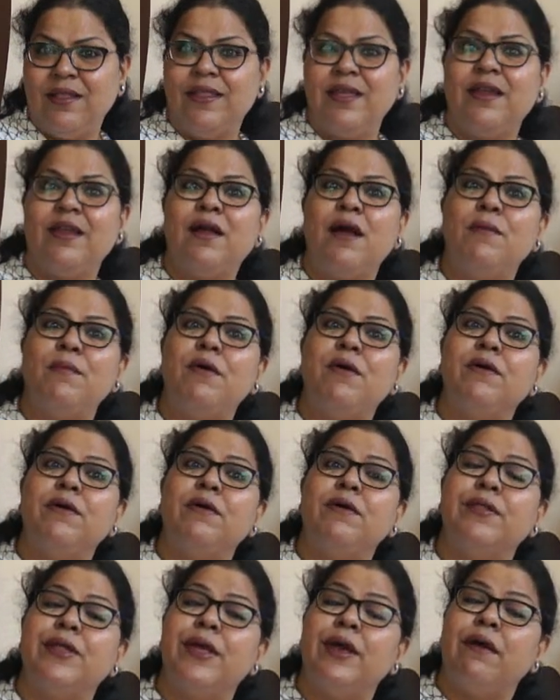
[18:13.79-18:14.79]
They
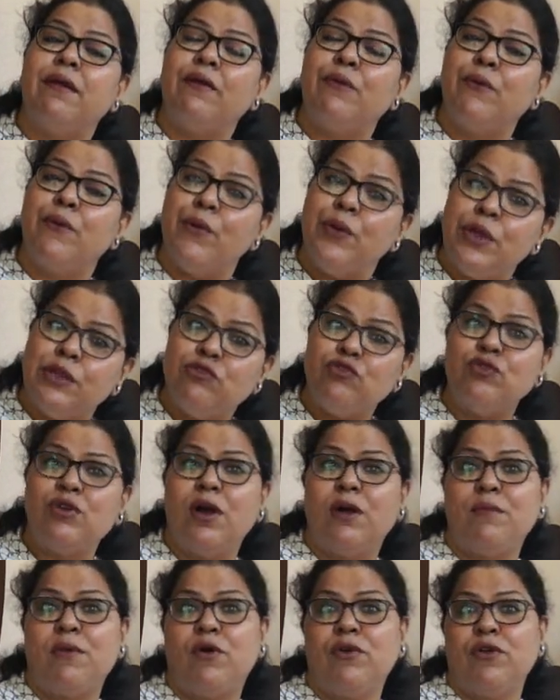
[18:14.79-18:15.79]
are going to
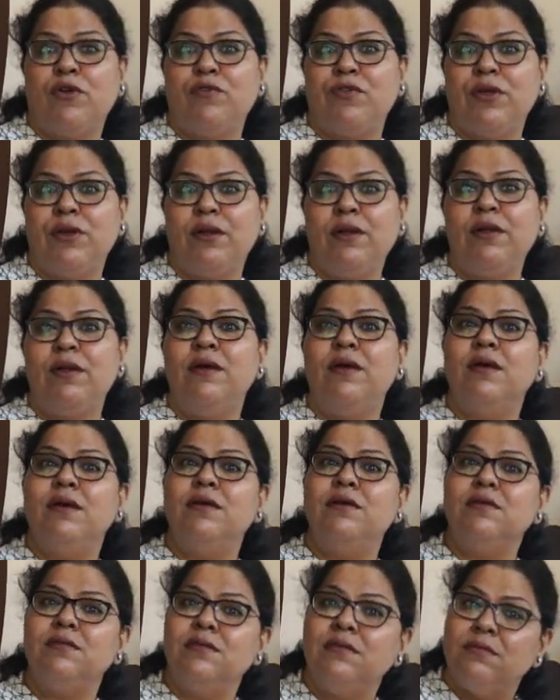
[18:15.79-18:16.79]
come out of their
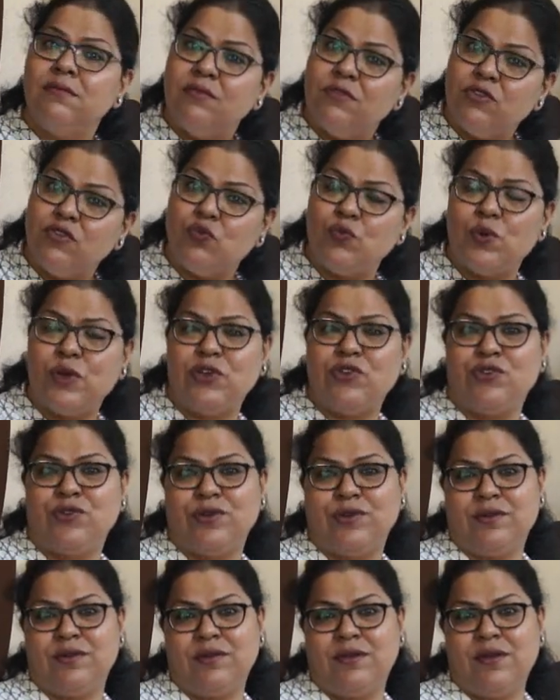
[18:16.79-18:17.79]

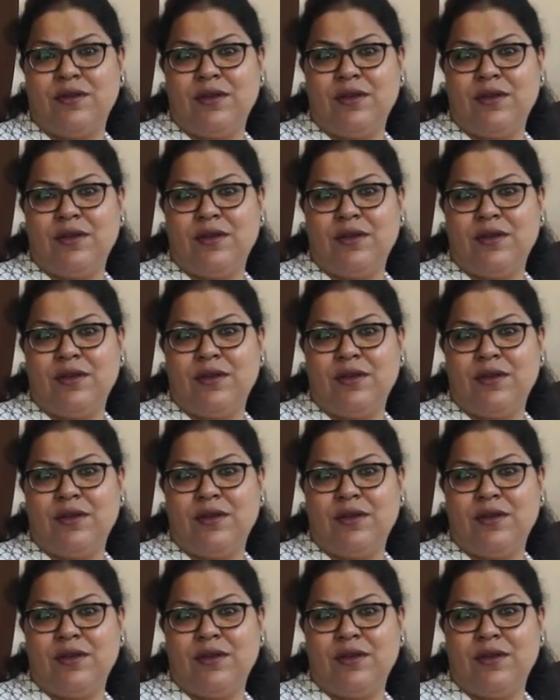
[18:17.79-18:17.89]
situation.